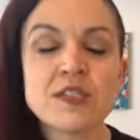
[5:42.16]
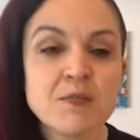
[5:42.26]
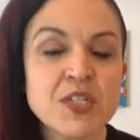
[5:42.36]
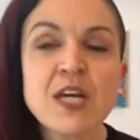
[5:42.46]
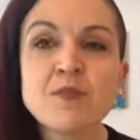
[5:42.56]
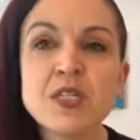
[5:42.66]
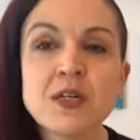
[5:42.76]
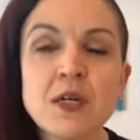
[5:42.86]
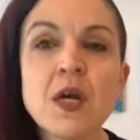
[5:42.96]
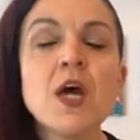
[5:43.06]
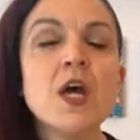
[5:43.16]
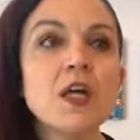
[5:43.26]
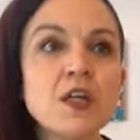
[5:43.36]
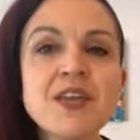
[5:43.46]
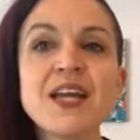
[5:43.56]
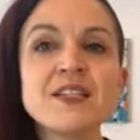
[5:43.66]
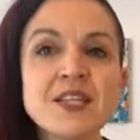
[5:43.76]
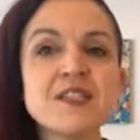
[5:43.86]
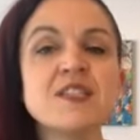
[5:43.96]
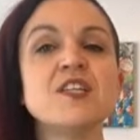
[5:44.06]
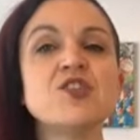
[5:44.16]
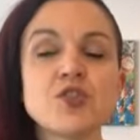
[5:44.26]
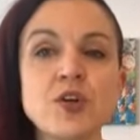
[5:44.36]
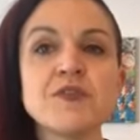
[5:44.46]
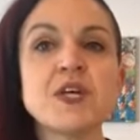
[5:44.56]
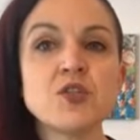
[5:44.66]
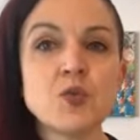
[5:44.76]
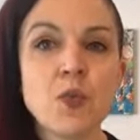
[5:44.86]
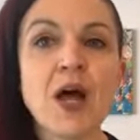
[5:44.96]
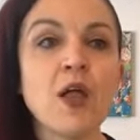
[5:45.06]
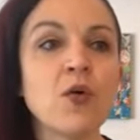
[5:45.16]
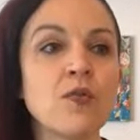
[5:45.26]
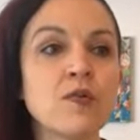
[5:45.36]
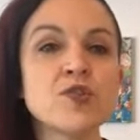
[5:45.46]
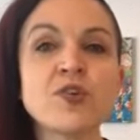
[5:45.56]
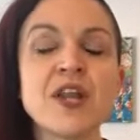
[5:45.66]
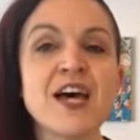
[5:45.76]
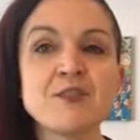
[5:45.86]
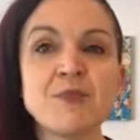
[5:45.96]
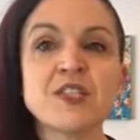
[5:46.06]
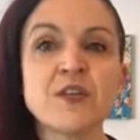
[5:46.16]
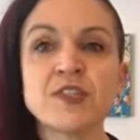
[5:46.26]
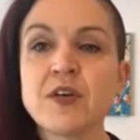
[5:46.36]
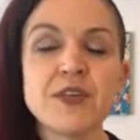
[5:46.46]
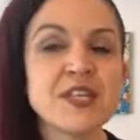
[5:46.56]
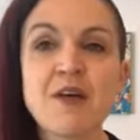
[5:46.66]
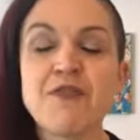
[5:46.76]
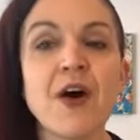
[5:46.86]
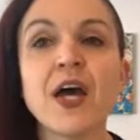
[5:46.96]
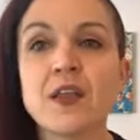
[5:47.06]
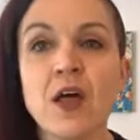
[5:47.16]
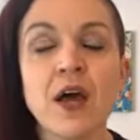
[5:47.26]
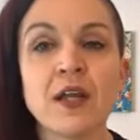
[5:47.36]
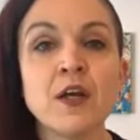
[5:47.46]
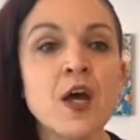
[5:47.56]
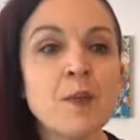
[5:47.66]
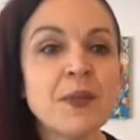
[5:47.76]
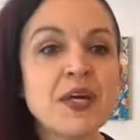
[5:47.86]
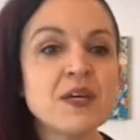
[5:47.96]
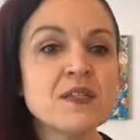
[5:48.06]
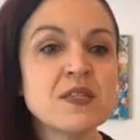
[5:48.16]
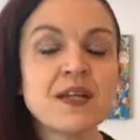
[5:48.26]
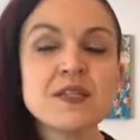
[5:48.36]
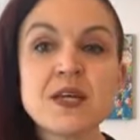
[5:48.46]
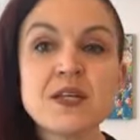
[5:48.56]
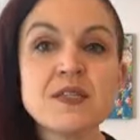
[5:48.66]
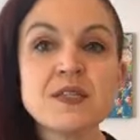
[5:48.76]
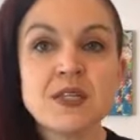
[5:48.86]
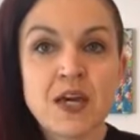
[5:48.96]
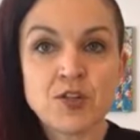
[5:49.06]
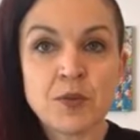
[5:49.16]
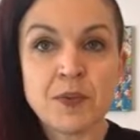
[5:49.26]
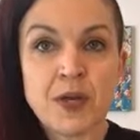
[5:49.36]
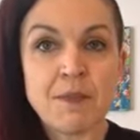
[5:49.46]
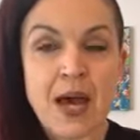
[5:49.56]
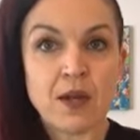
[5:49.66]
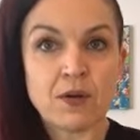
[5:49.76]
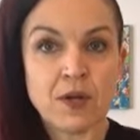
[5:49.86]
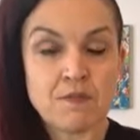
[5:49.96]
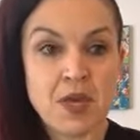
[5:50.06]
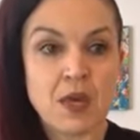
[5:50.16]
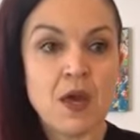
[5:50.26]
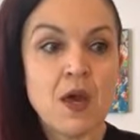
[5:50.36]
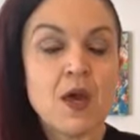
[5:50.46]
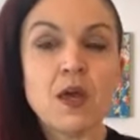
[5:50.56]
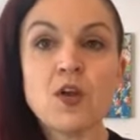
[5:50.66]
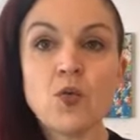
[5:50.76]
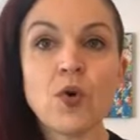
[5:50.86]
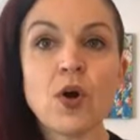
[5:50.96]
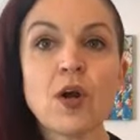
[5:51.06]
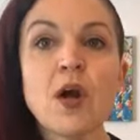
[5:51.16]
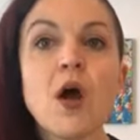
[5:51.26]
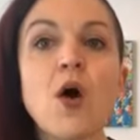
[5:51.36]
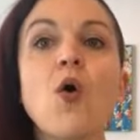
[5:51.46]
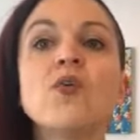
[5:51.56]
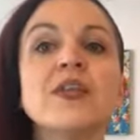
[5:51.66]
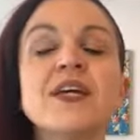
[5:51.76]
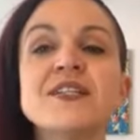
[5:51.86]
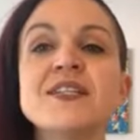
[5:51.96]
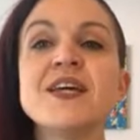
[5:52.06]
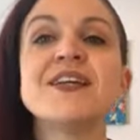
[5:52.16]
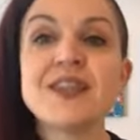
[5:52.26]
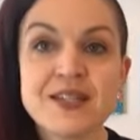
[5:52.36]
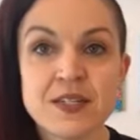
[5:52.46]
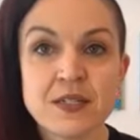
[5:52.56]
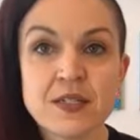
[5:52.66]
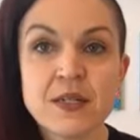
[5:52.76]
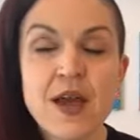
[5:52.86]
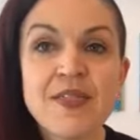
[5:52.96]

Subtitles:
Sometimes that intensity serves us well, or those certain aspects of ourselves. It's that fine line, because that intensity, that AAA battery in me, can work only until it doesn't.